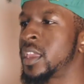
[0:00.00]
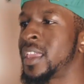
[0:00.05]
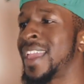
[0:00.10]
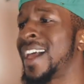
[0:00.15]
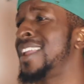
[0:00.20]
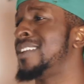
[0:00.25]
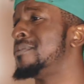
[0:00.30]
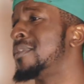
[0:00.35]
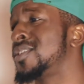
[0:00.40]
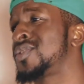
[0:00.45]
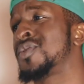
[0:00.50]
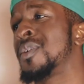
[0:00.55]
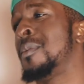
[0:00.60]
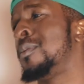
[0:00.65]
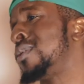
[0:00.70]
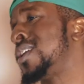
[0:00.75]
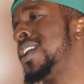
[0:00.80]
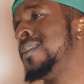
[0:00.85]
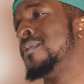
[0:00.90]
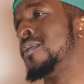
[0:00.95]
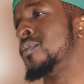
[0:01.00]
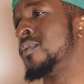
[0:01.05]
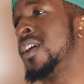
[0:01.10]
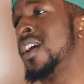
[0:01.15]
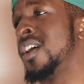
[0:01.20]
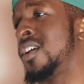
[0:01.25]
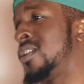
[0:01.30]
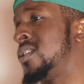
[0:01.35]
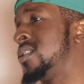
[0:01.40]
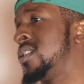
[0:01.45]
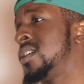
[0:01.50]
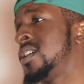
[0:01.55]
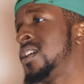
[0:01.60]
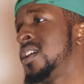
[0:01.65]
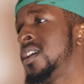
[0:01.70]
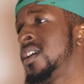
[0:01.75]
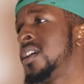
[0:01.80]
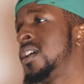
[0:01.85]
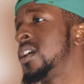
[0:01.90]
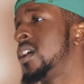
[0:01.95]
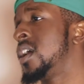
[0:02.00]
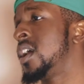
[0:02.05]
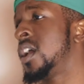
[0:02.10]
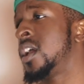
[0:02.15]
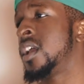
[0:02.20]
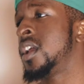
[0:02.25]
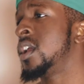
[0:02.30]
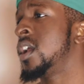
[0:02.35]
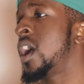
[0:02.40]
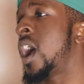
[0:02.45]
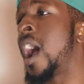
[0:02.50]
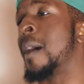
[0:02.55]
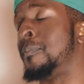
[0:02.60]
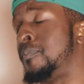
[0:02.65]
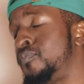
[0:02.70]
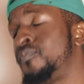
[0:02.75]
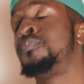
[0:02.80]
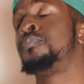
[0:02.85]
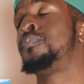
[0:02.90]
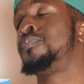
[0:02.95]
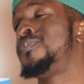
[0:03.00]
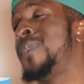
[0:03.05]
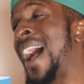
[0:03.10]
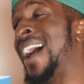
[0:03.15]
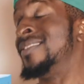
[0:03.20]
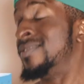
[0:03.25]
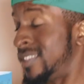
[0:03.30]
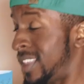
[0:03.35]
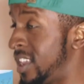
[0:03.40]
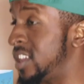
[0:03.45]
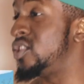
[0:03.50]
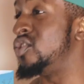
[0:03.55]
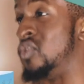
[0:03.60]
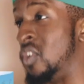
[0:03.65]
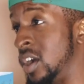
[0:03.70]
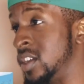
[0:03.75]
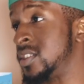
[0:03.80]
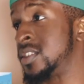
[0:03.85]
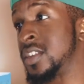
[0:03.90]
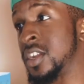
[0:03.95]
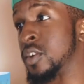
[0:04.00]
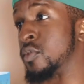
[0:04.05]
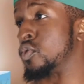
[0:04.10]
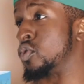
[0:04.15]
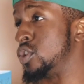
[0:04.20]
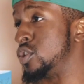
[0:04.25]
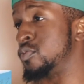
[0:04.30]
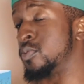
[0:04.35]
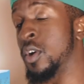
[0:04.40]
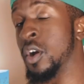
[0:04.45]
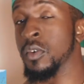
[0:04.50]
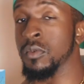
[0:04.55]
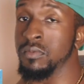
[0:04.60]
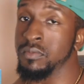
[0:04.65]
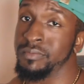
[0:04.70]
Kali Muscle, I'm gonna keep it real. I think you on steroids, bro.